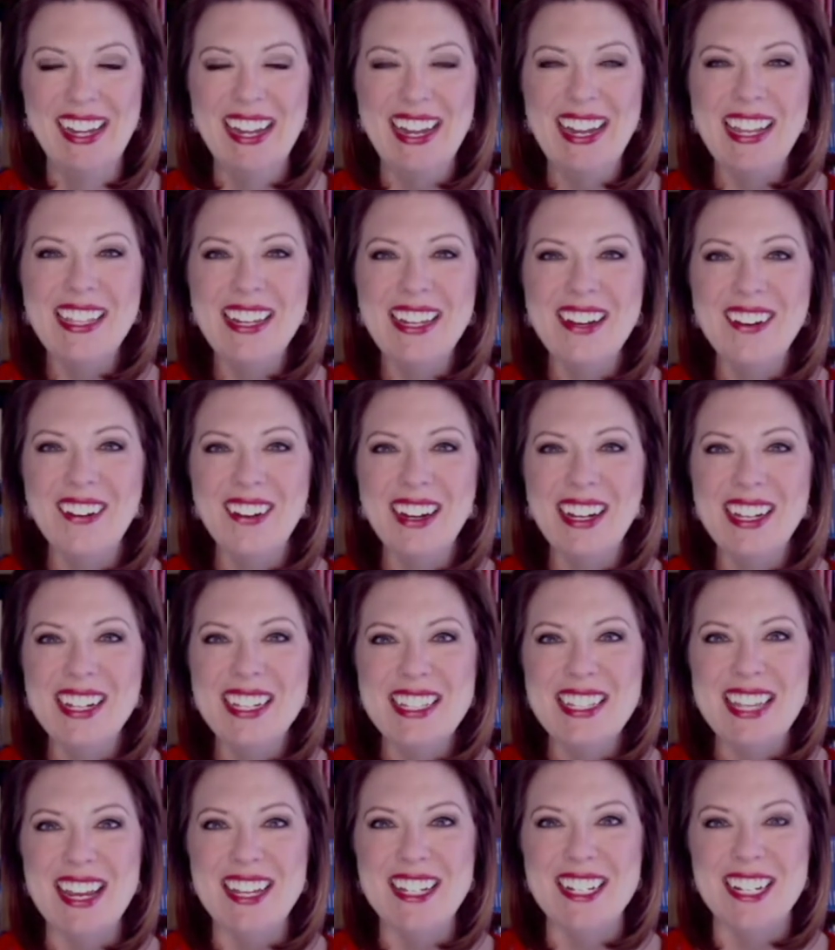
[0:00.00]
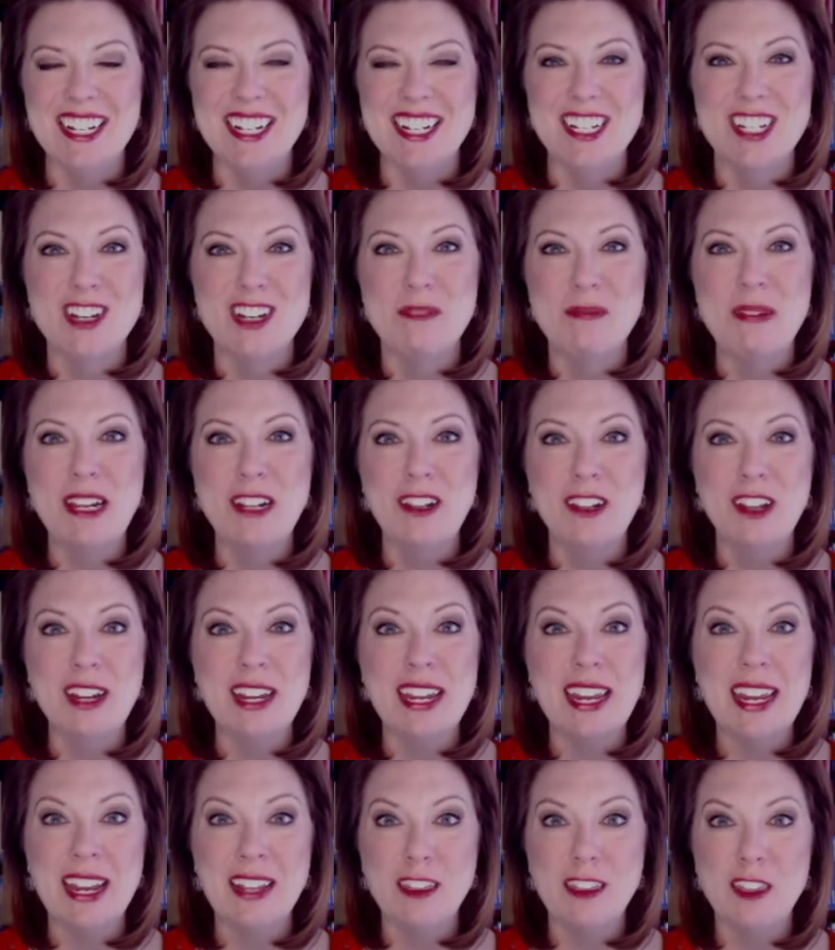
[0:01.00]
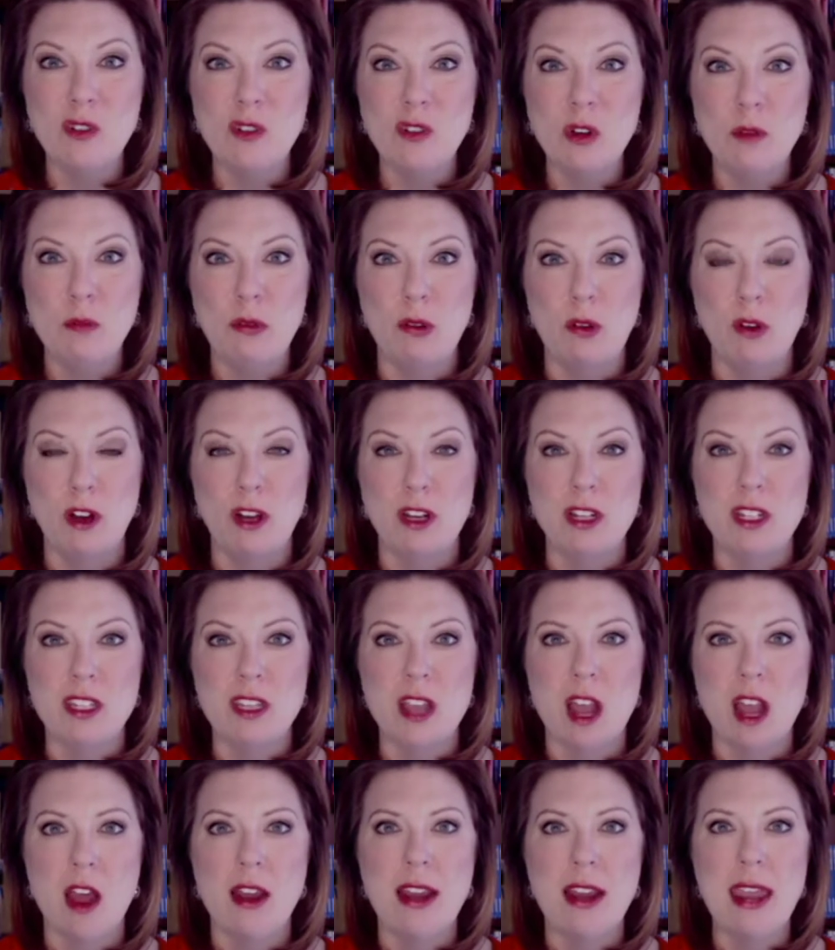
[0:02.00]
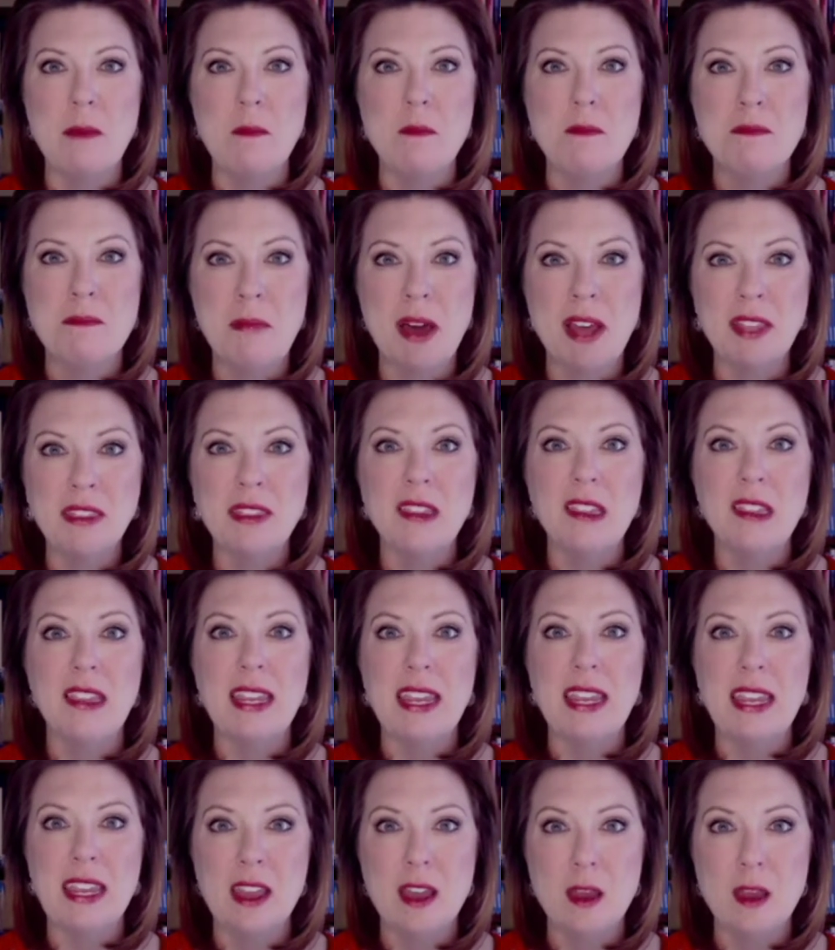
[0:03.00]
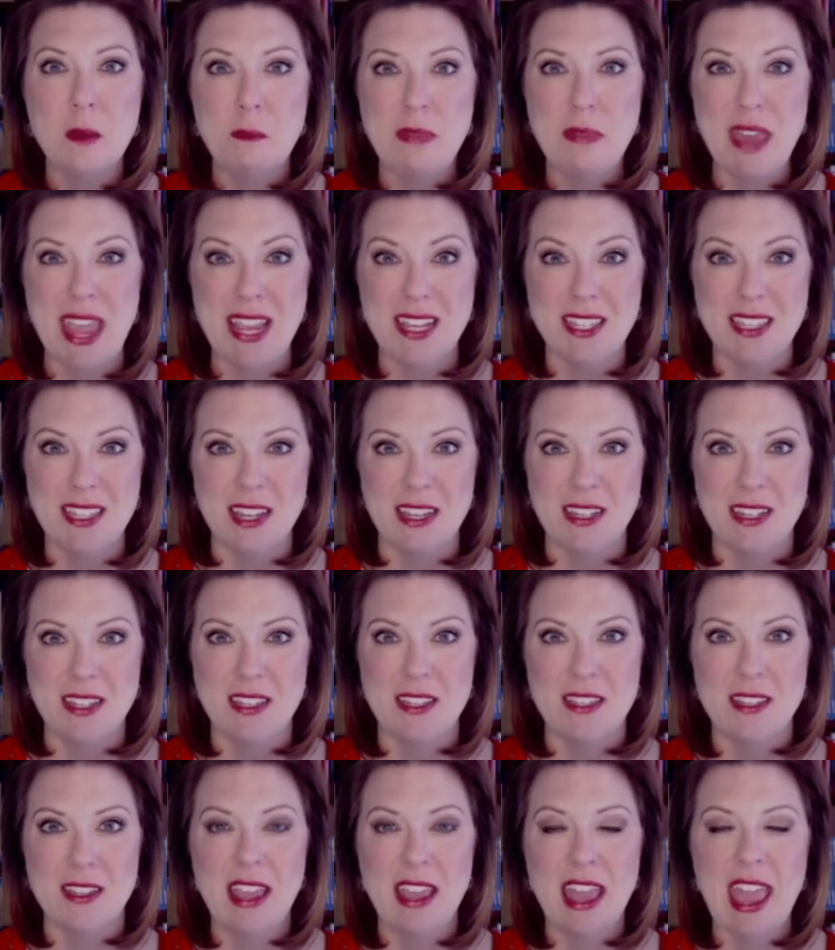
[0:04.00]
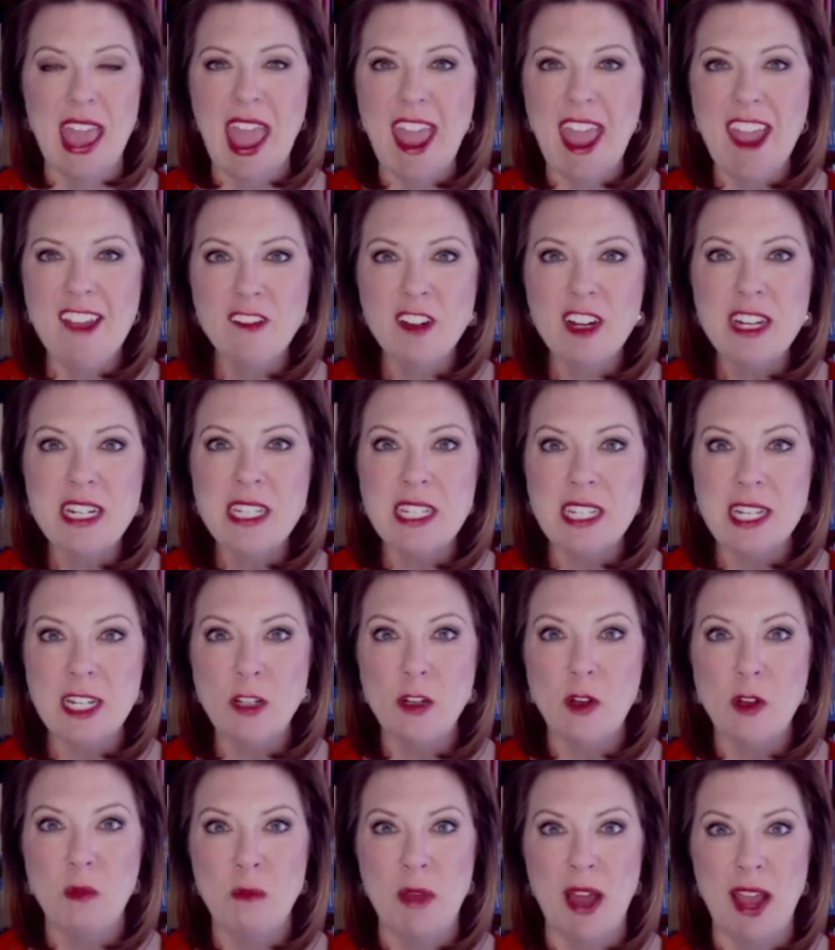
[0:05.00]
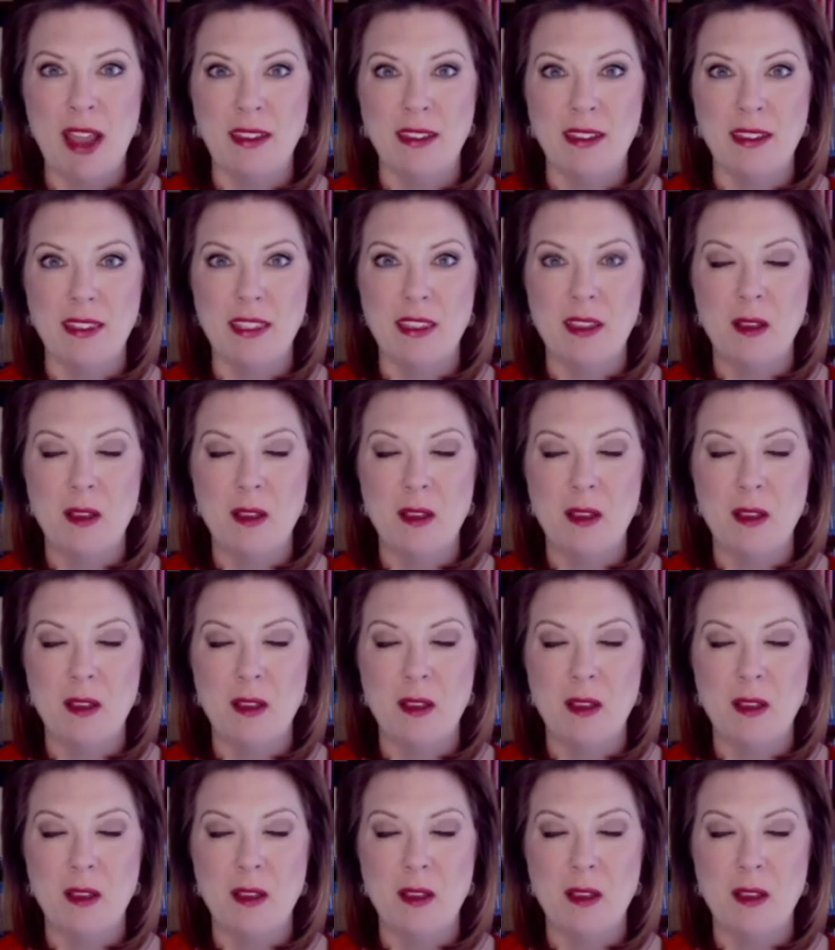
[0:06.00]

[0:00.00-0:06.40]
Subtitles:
in the organization should be looking at the reports on a monthly basis, every single month.